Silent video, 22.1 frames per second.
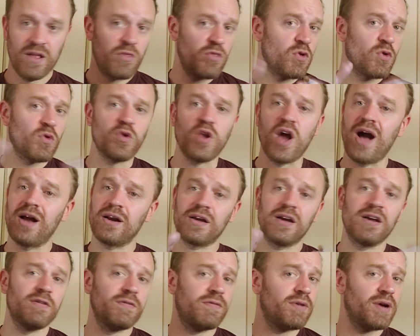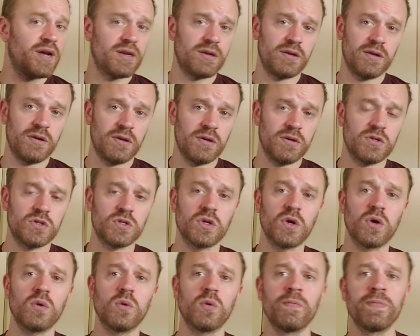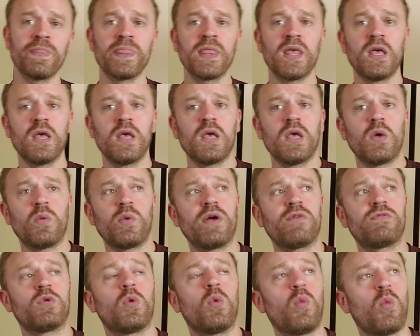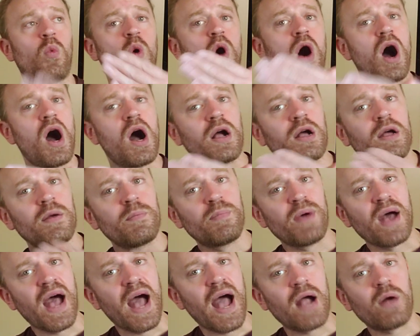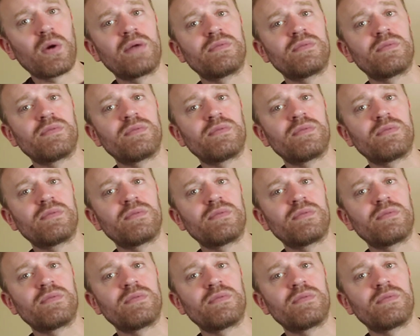They're not conflated. So we have to walk back.